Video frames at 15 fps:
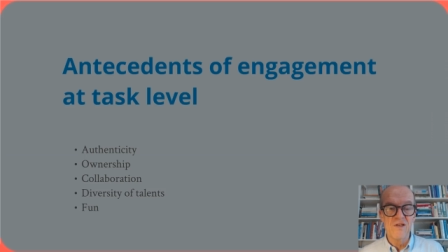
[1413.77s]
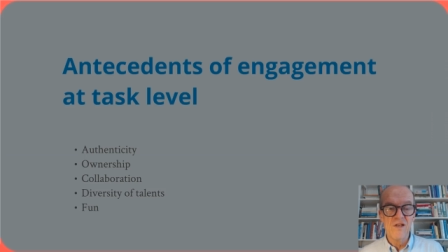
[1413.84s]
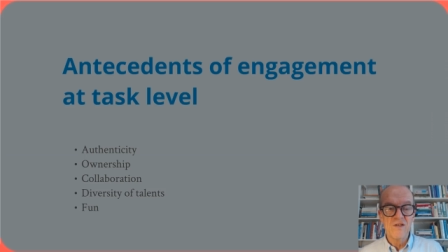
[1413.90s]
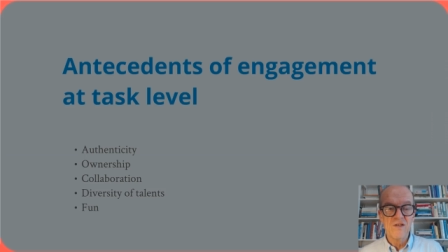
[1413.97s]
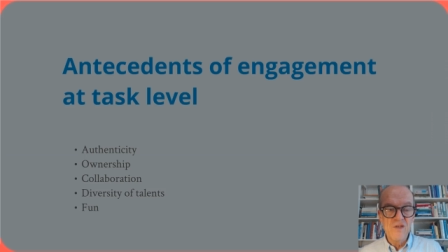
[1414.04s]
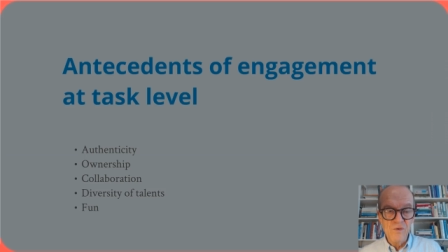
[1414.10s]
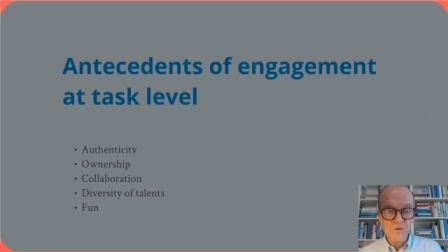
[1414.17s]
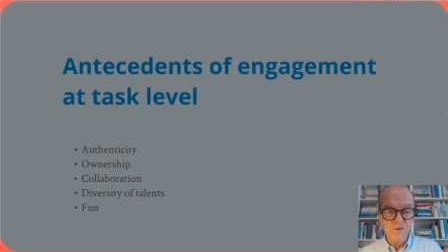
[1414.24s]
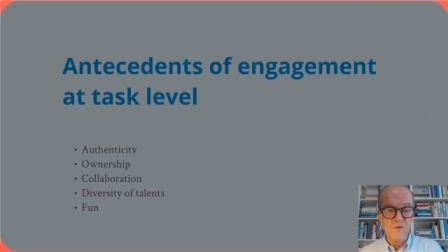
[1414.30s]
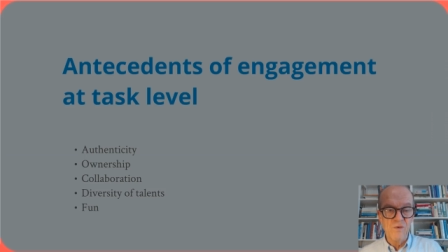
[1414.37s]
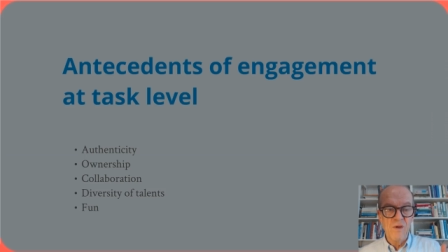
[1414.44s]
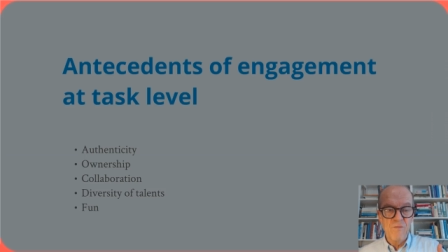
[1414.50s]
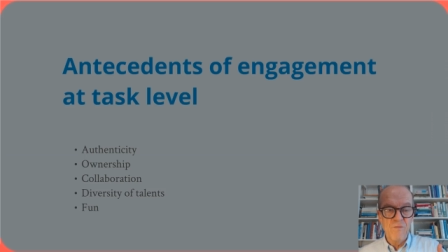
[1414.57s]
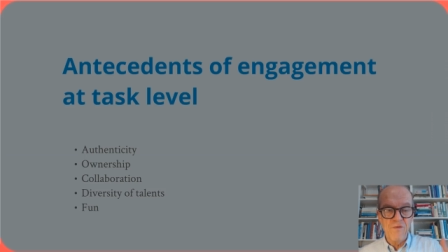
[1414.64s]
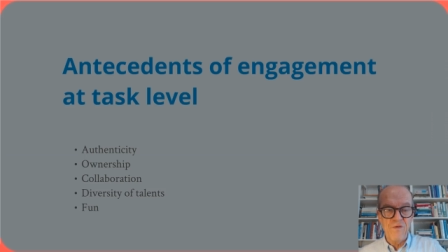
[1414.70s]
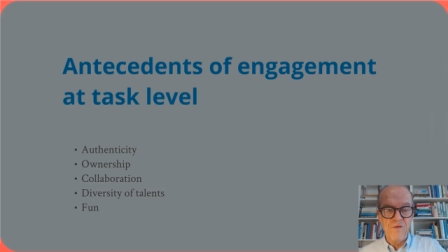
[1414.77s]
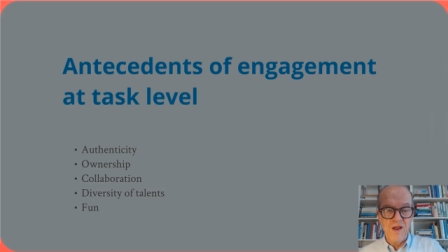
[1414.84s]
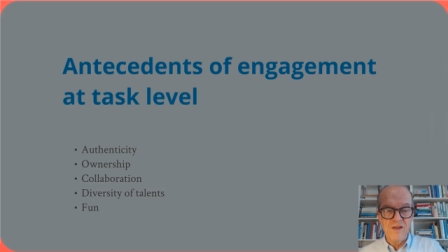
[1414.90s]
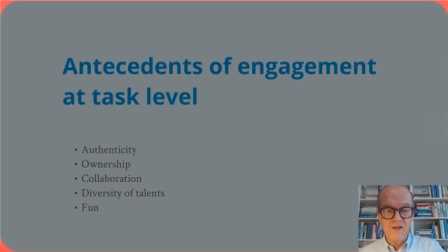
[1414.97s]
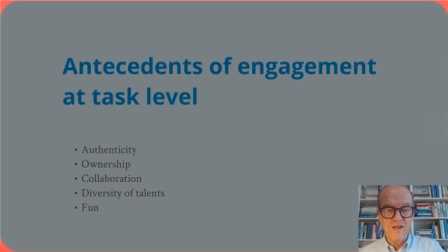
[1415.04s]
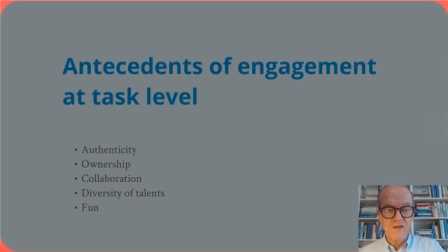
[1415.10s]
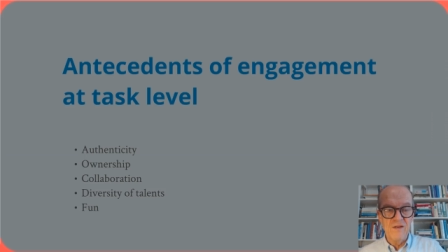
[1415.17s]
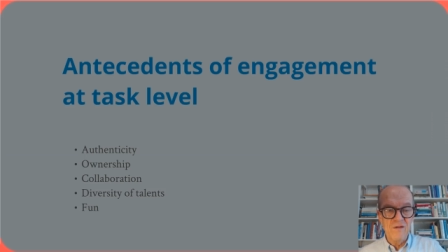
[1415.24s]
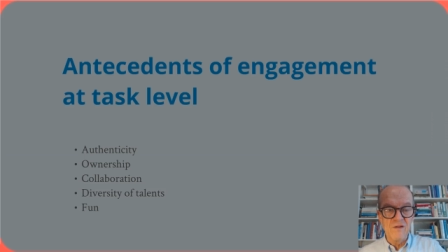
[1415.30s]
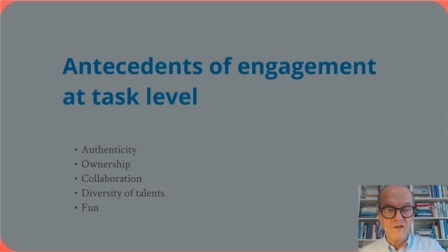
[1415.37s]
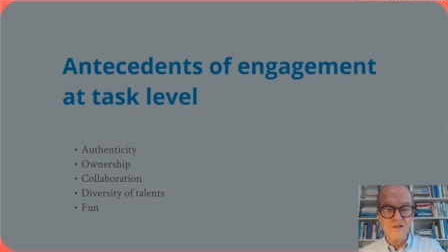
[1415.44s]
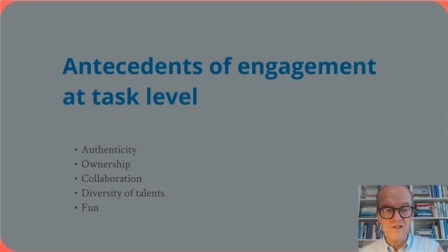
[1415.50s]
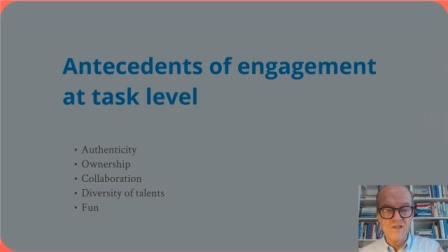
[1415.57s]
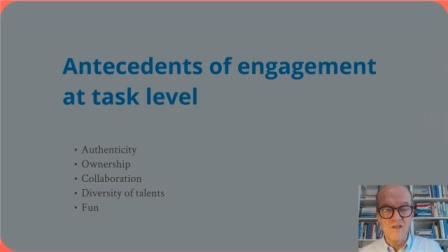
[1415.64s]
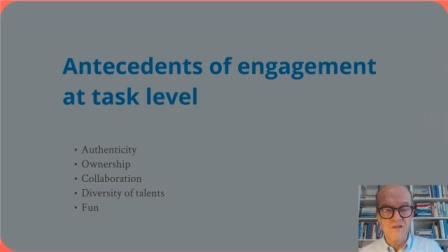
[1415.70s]
to providing the
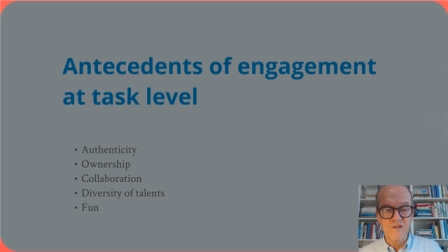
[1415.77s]
conditions